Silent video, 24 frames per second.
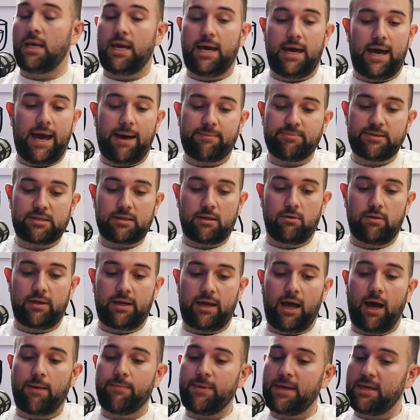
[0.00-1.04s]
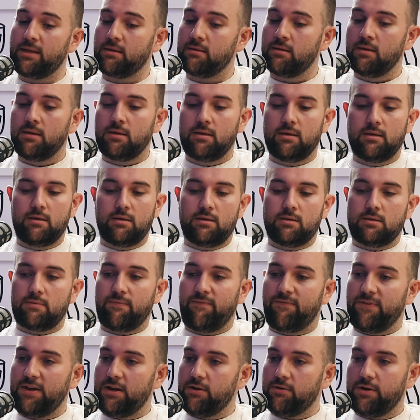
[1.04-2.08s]
Yeah, absolutely. I mean,
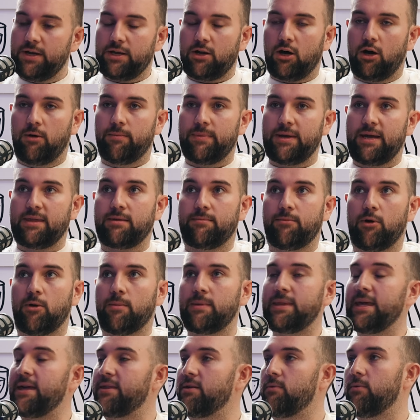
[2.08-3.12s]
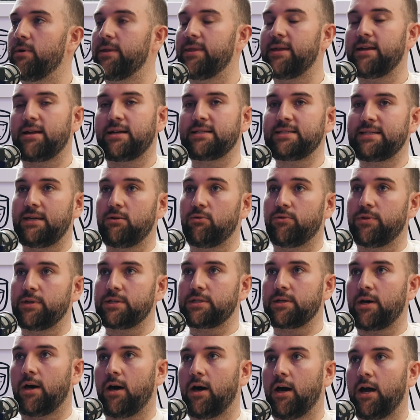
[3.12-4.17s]
very common at the moment. The other one that I see all the
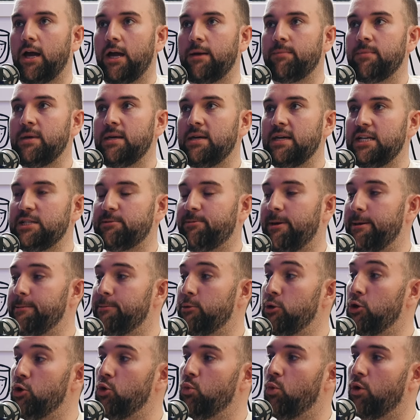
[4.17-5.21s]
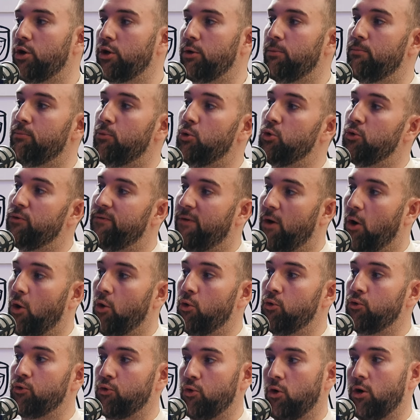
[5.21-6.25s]
time is people who want to move
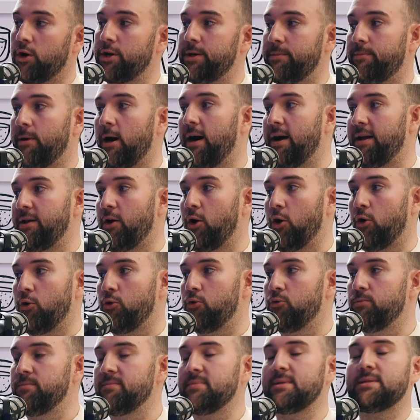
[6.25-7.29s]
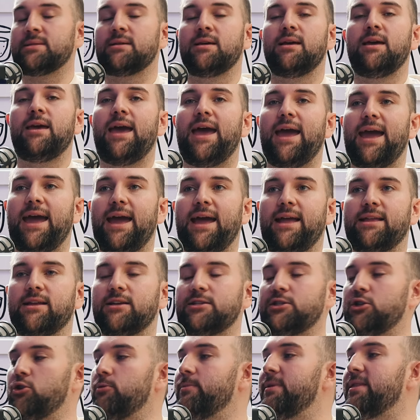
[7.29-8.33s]
owner-occupied homes, and
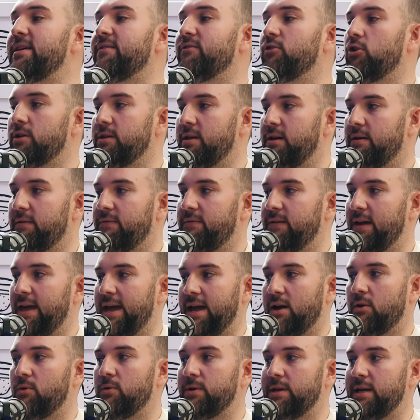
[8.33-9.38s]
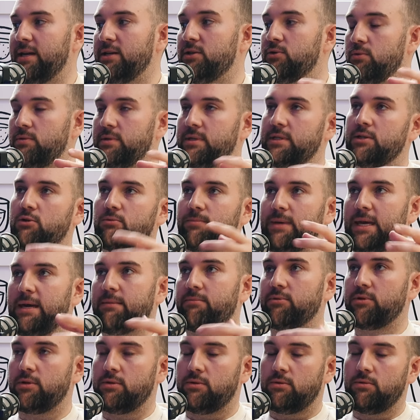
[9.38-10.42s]
assuming they've got enough equity to still be
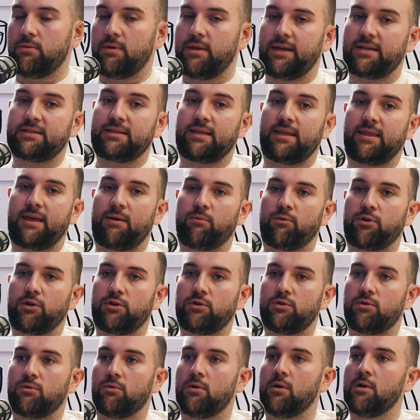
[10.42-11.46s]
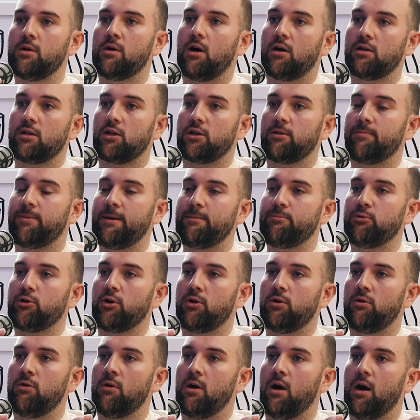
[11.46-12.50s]
able to do the next thing they want to do. A lot of people
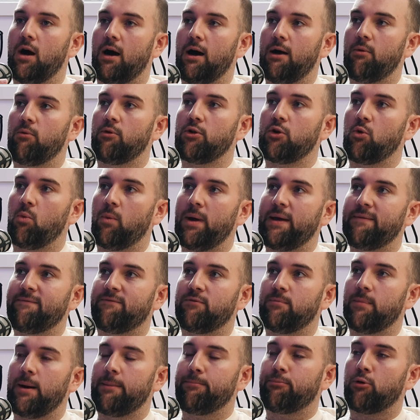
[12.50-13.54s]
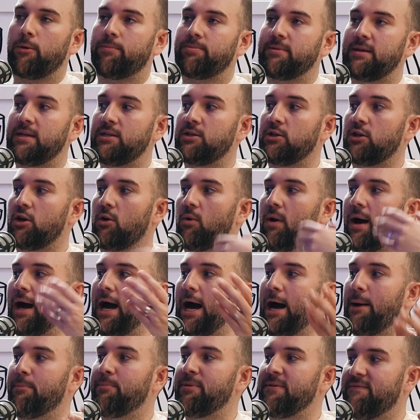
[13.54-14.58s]
go, I want to wait for my property to go
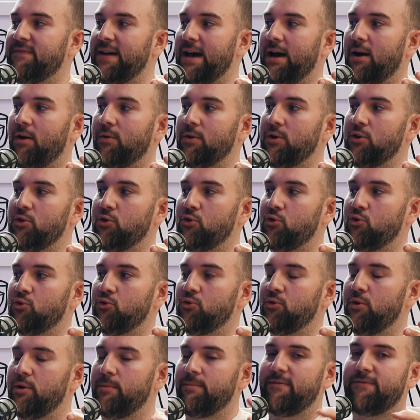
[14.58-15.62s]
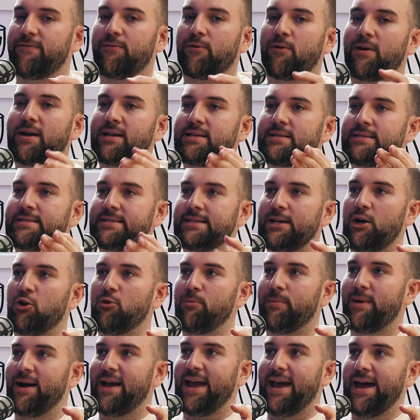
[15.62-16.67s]
up in value before I sell
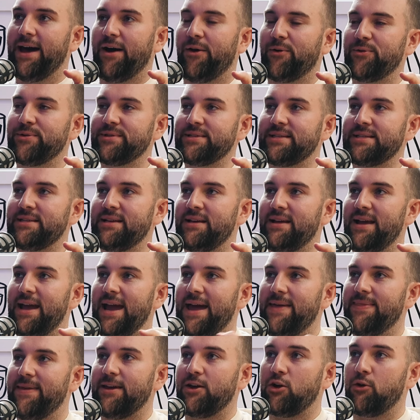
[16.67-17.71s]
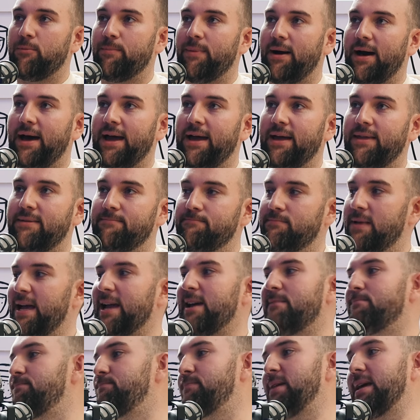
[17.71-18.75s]
my house and then go buy
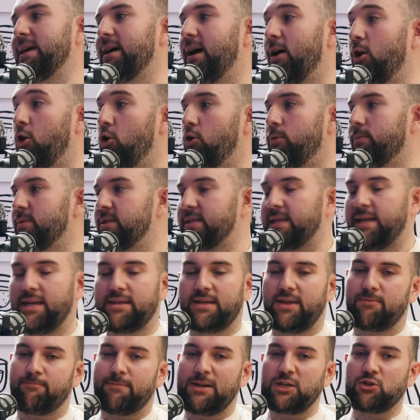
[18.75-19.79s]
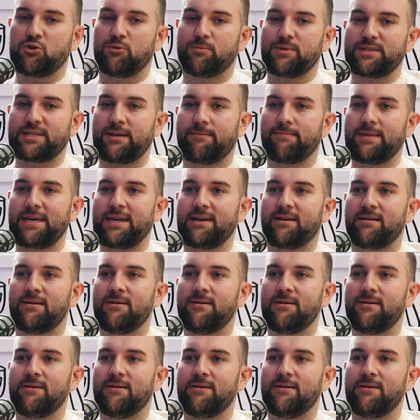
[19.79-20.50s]
a bigger home because I need another bedroom or something.